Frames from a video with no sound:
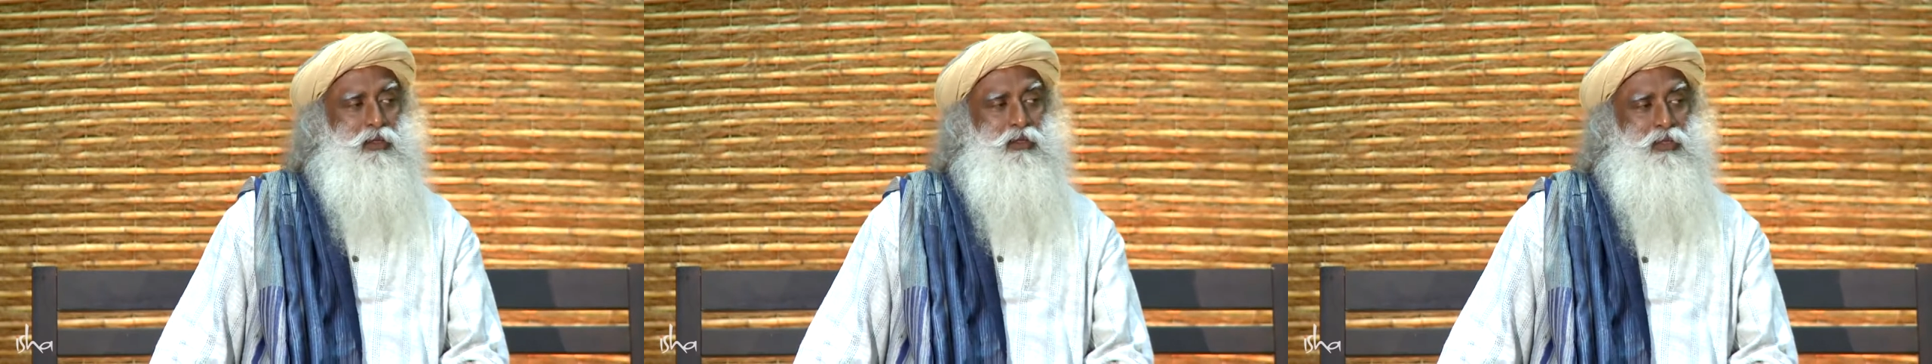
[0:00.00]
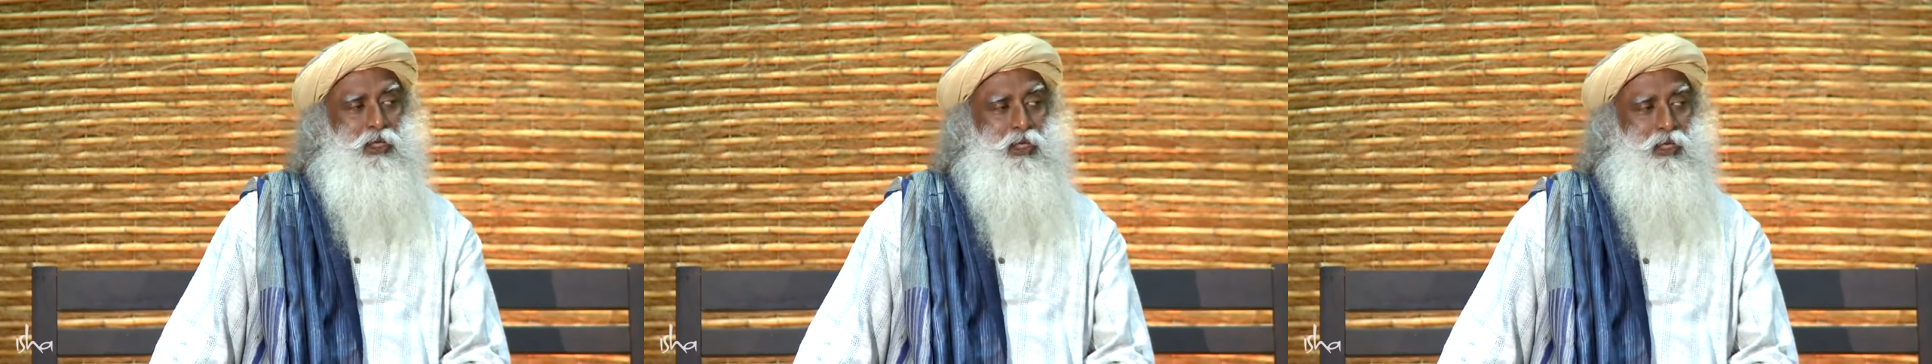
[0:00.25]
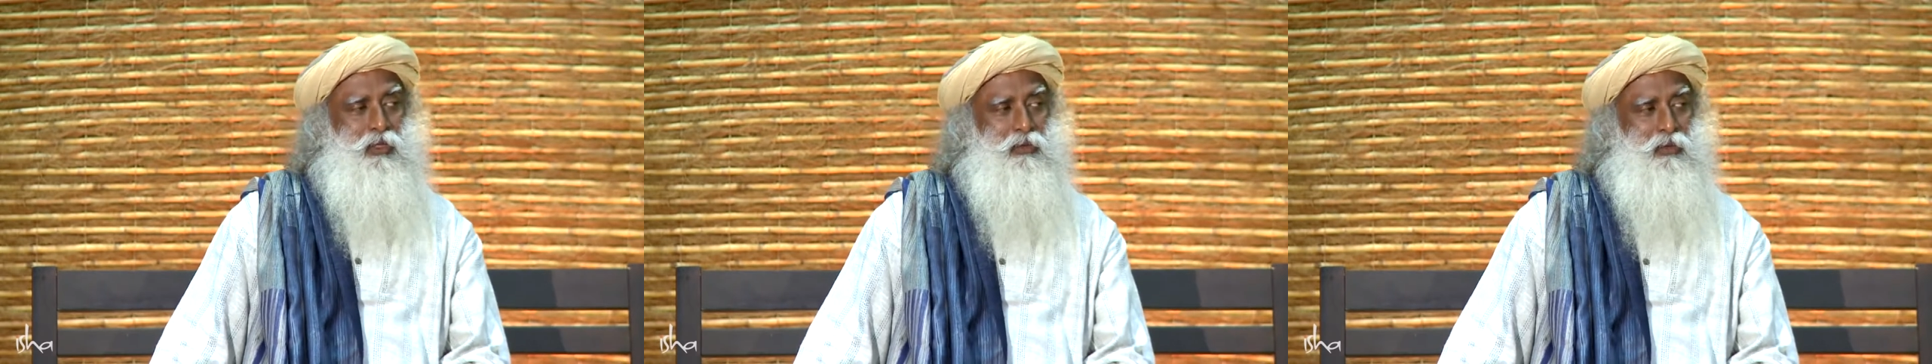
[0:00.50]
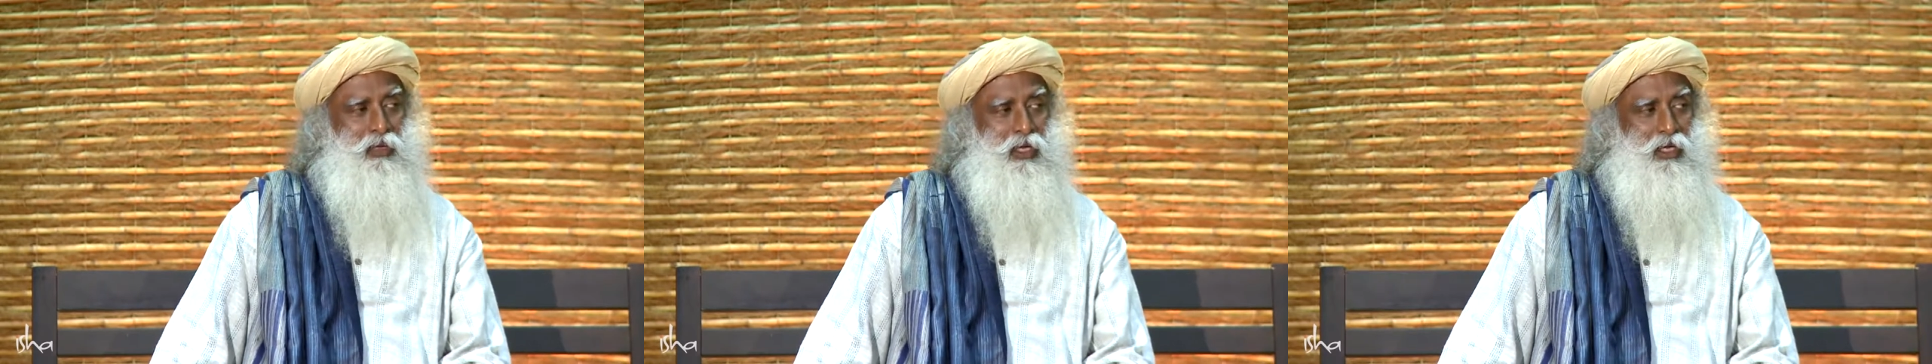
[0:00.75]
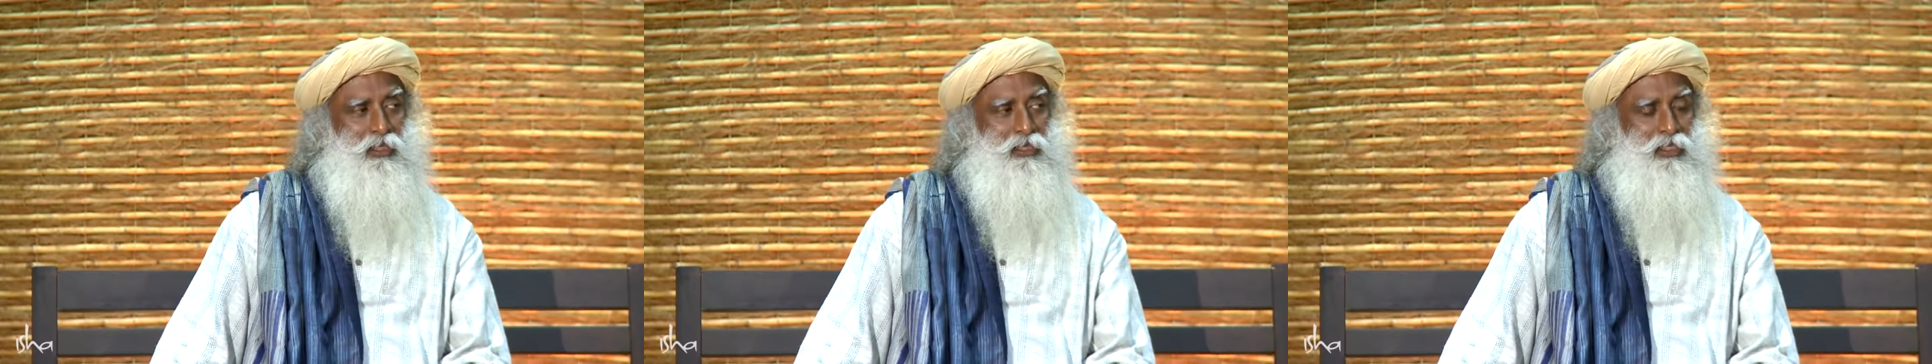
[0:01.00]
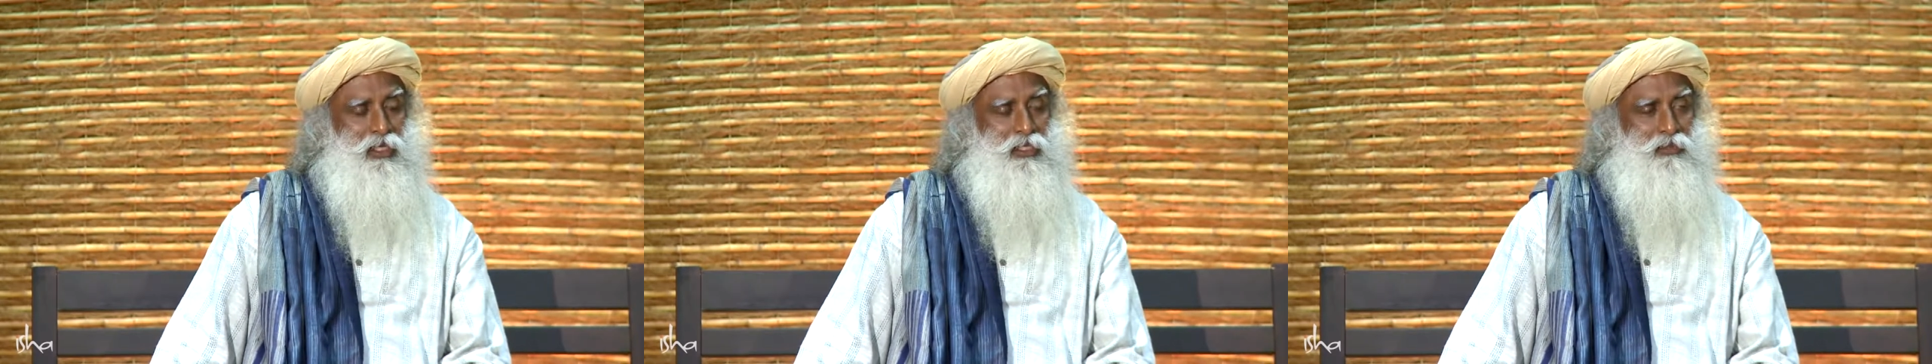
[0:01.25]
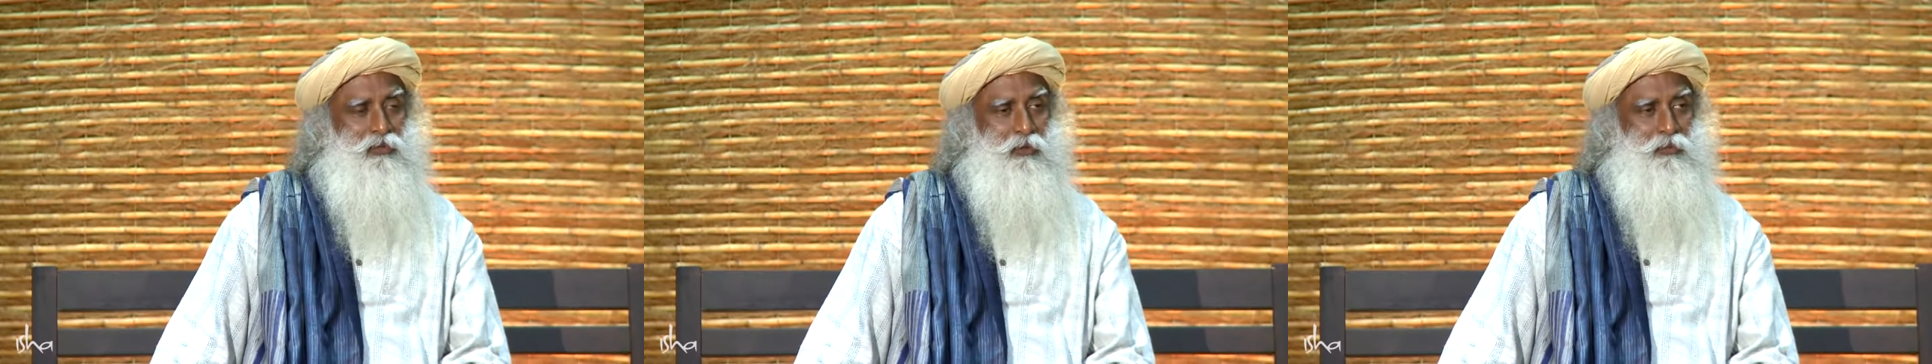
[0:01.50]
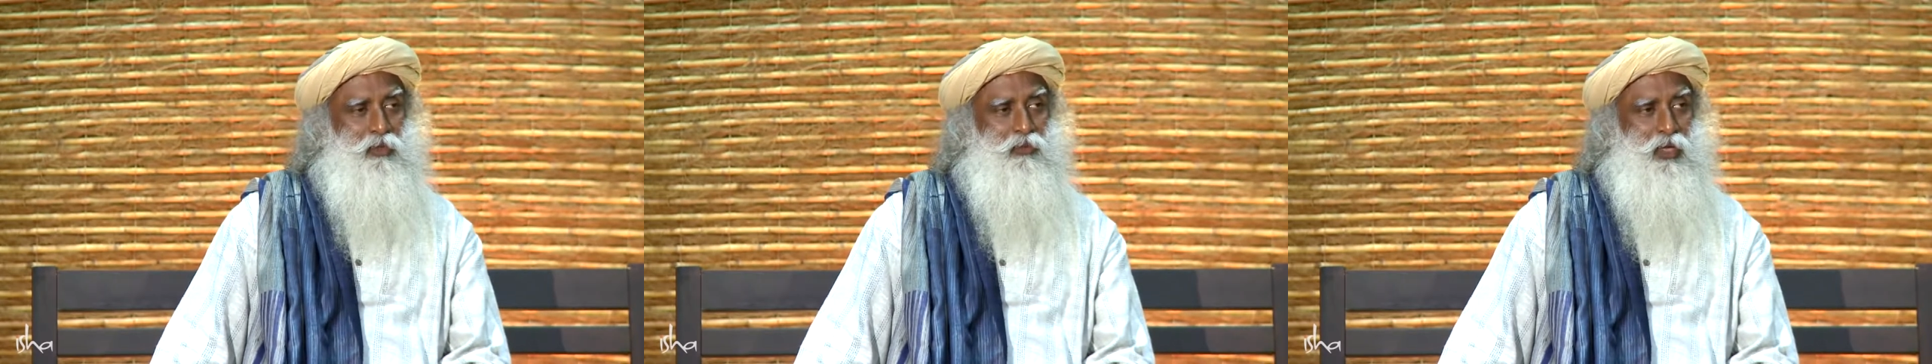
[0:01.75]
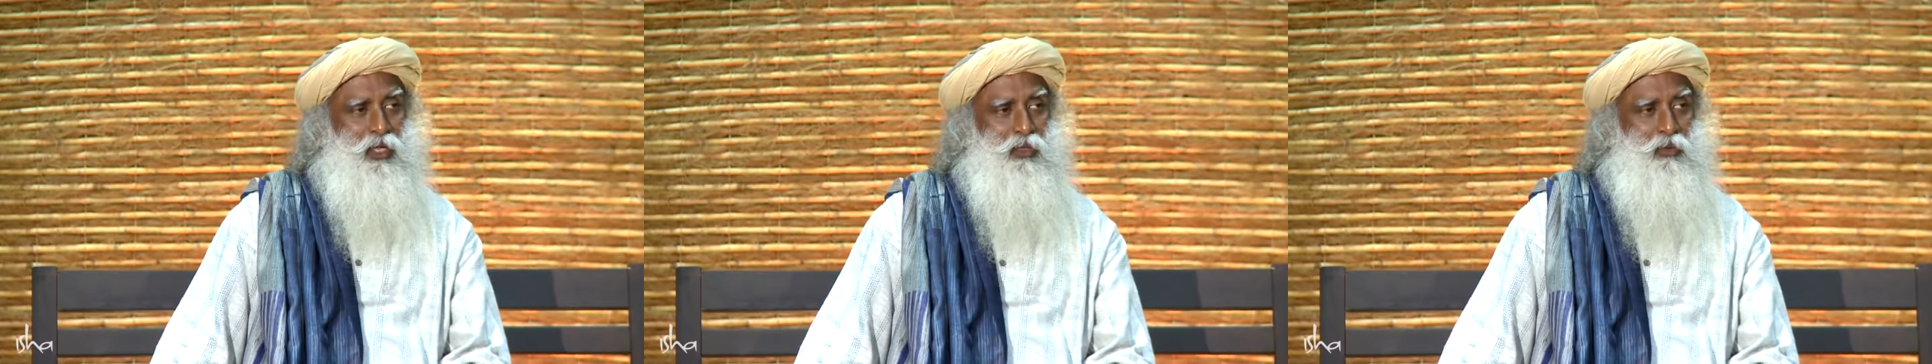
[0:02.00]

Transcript: Kundalini Yoga can transform the way